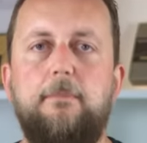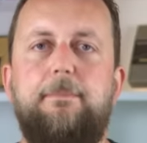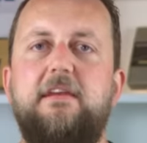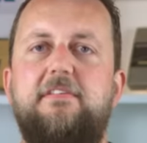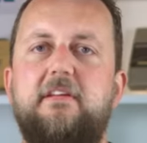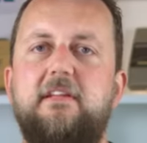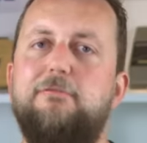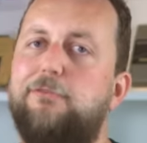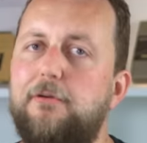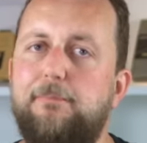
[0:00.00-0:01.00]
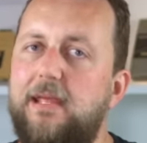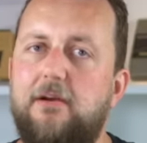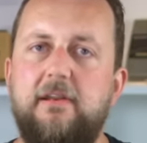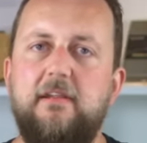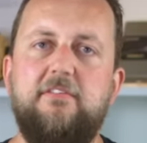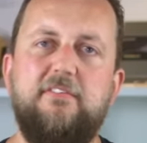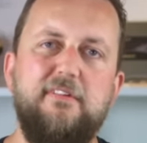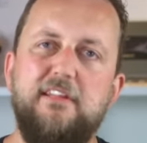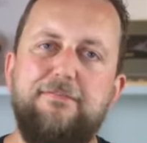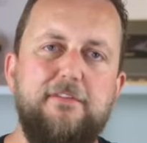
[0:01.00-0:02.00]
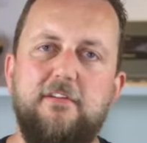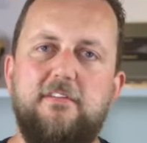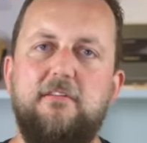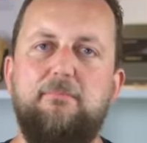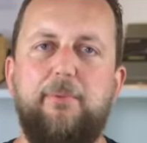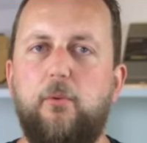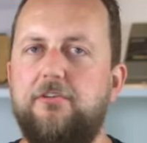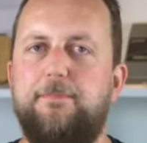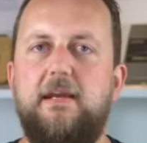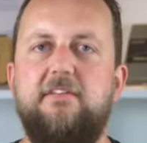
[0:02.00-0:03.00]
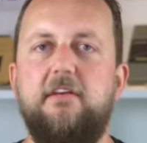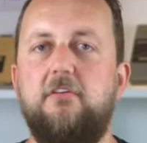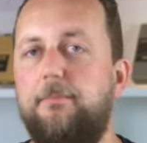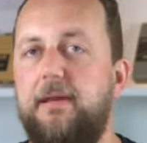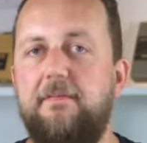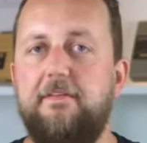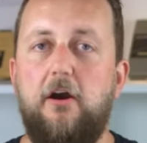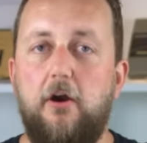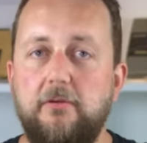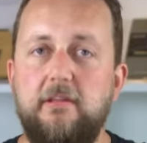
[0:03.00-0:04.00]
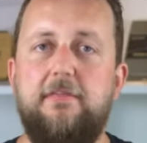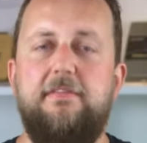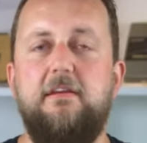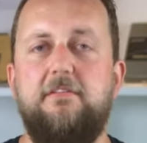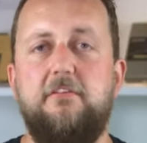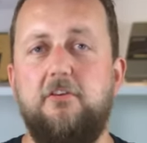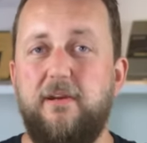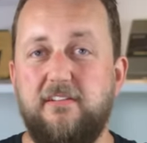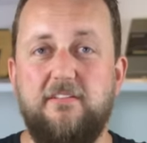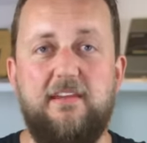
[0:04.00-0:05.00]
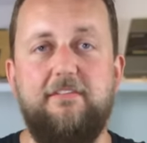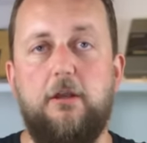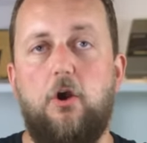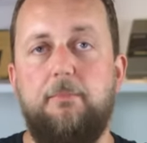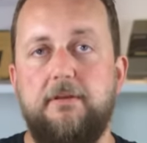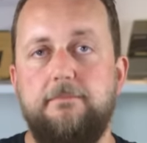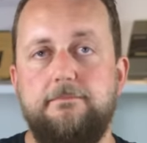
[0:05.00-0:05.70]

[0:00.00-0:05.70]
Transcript: Basically, rod bearings, lifters, and bore spacing are about the only things the two engines have in common.